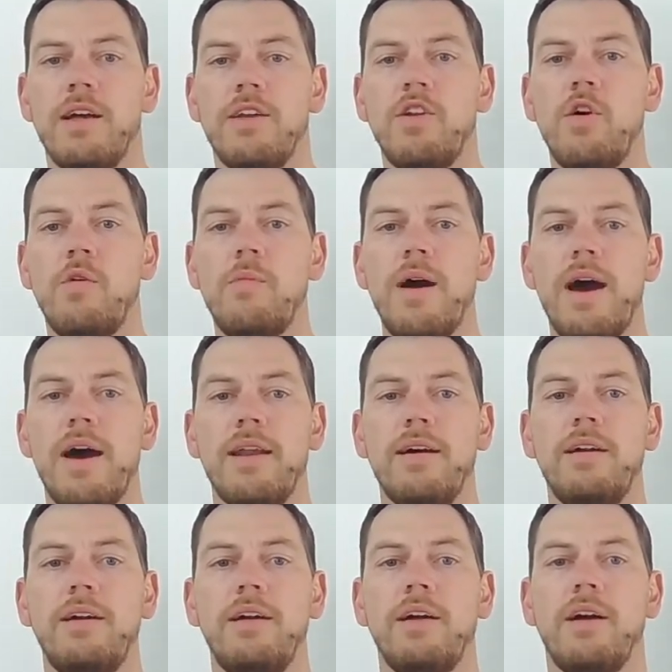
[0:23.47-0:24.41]
no
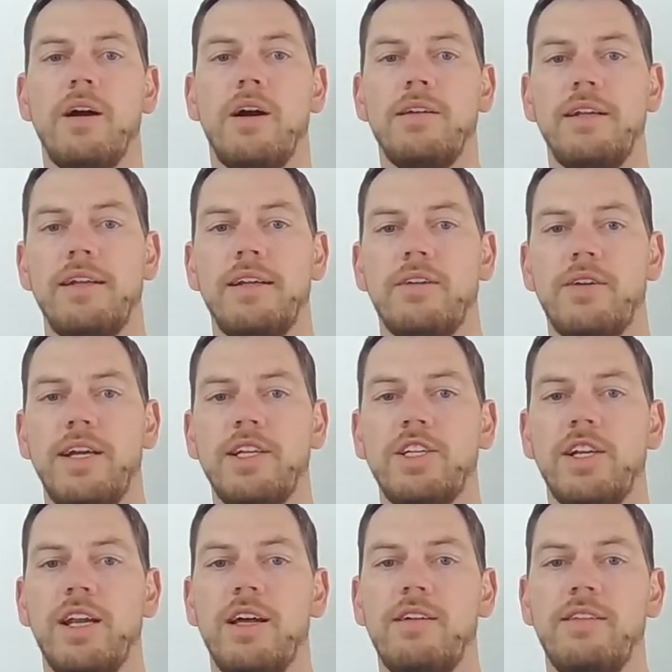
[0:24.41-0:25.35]
matter on the
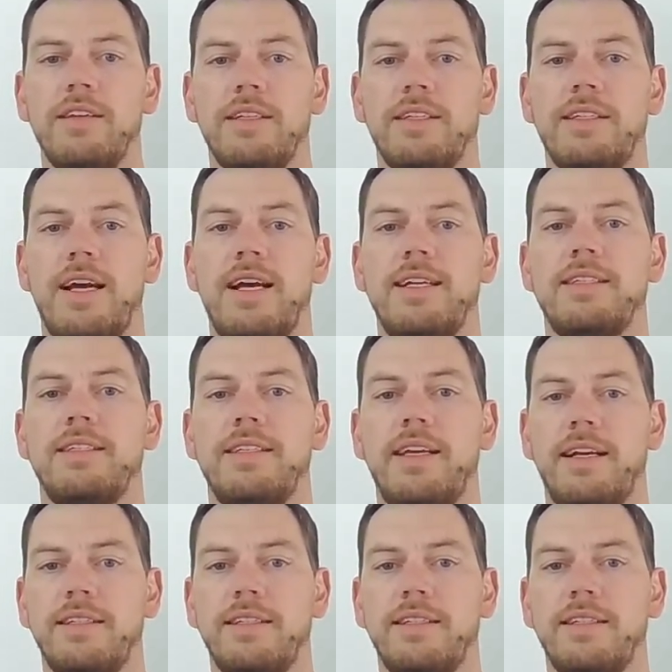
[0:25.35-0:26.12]
integration level the test